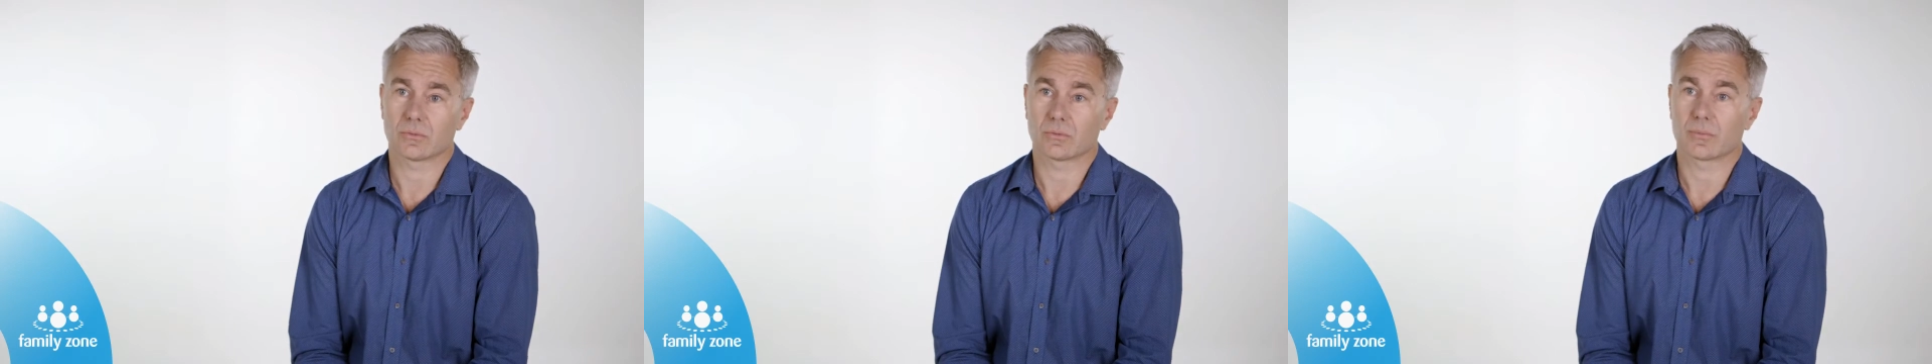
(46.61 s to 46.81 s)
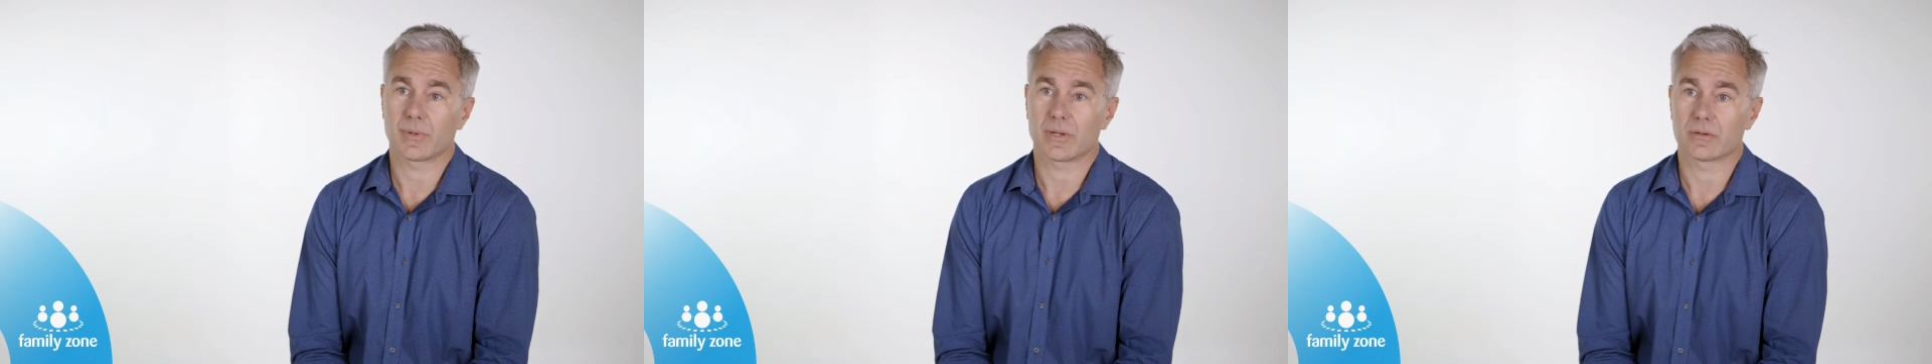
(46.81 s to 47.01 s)
or
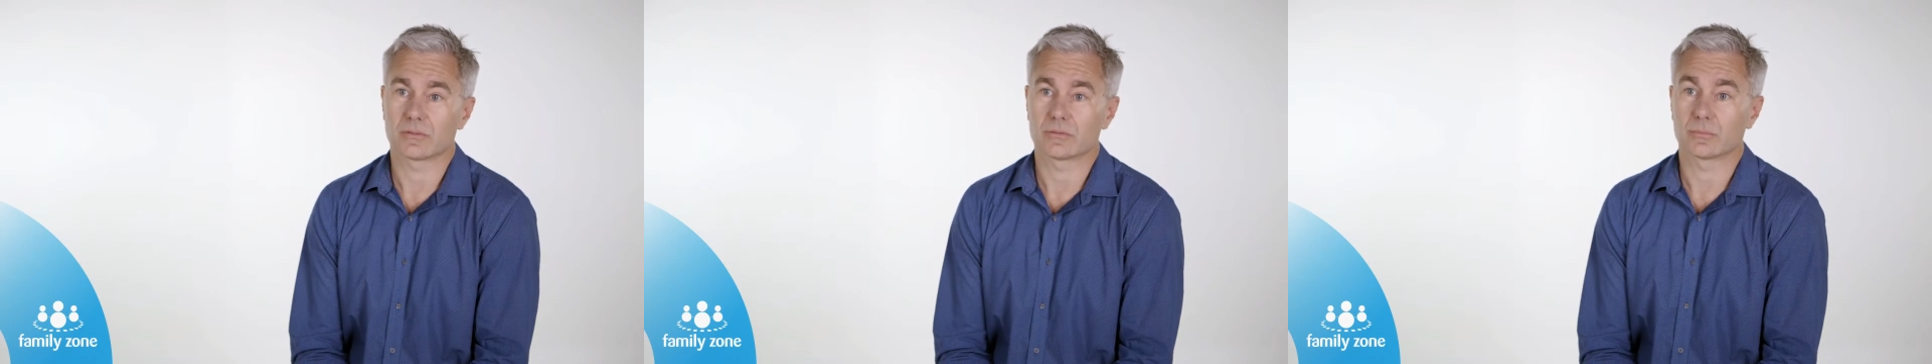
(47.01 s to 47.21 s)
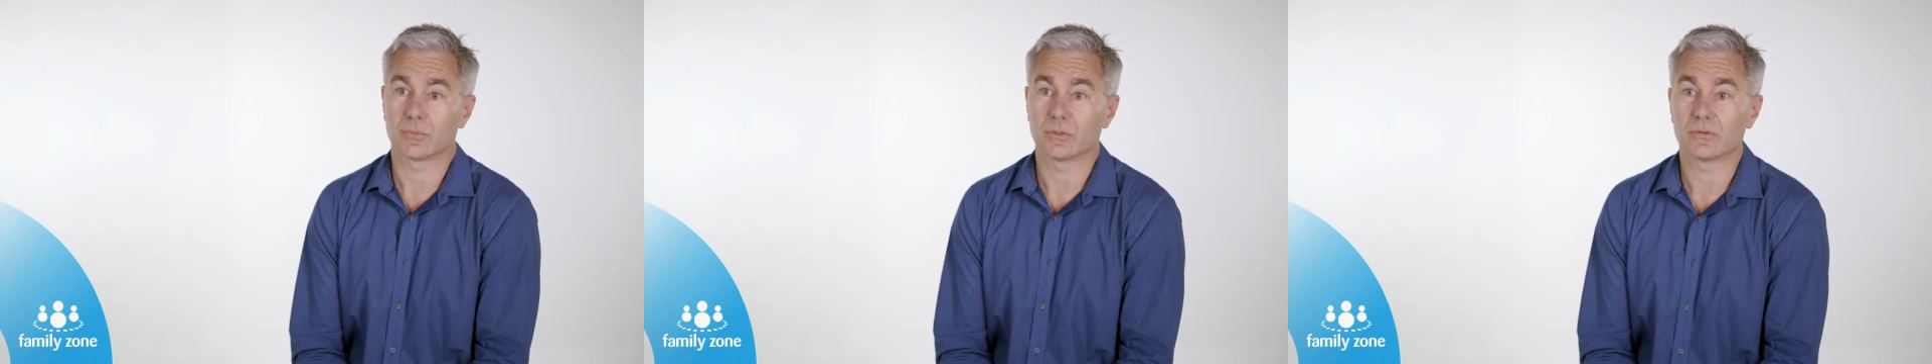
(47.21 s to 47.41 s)
the parent
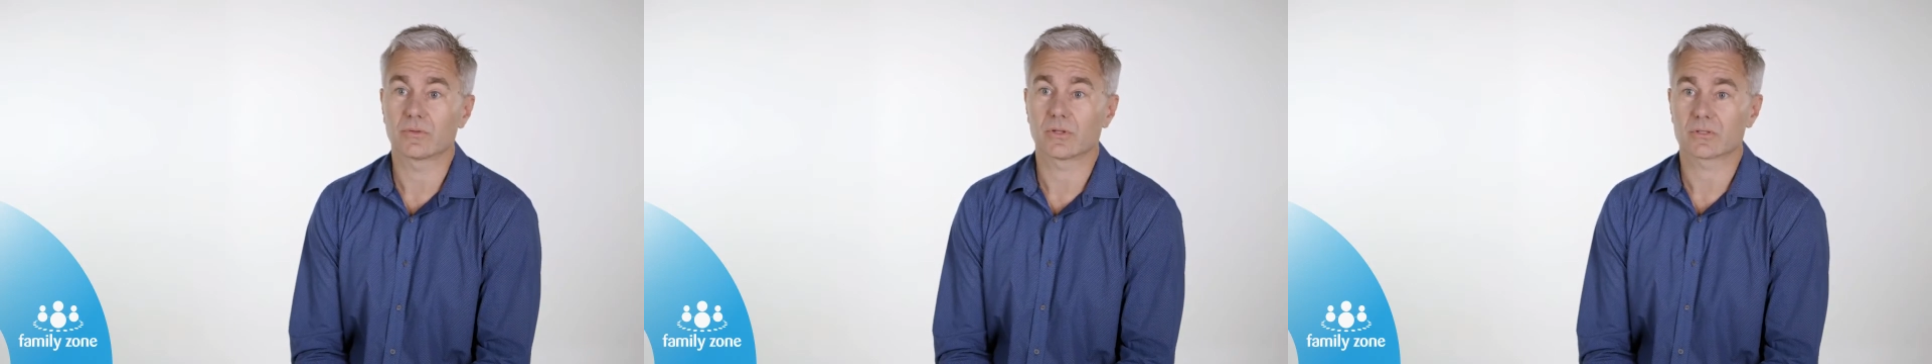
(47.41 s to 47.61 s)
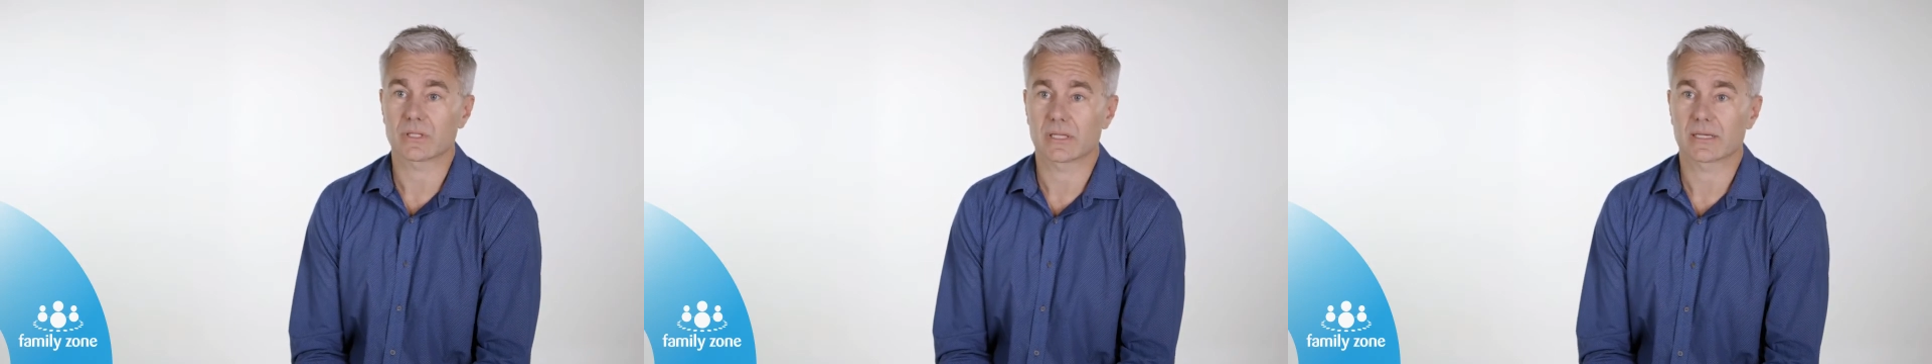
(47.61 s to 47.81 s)
to remove
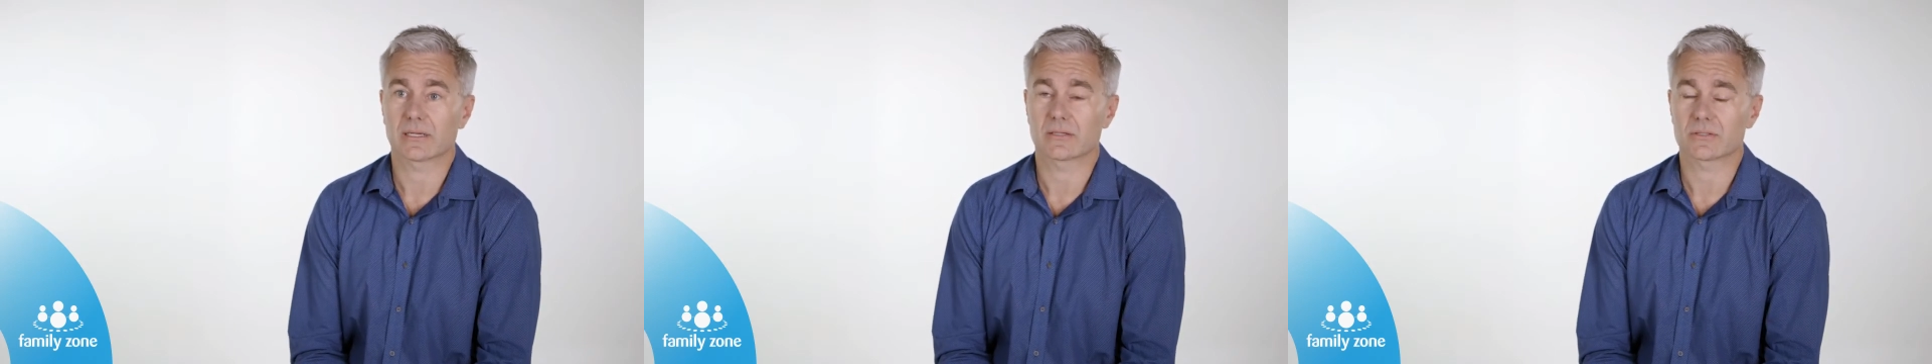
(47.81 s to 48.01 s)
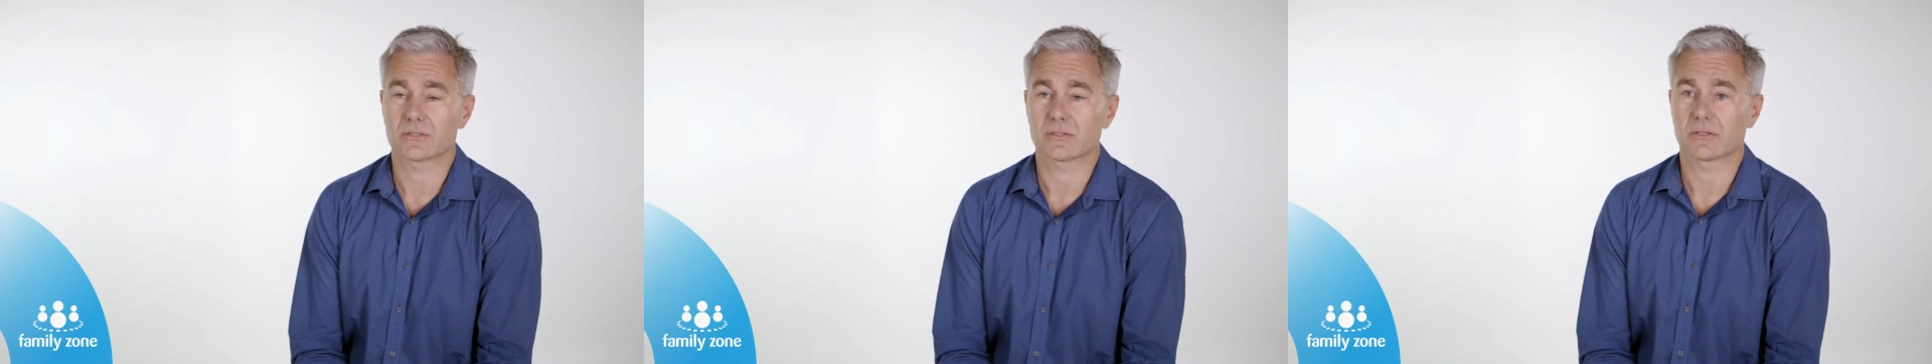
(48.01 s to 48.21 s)
those location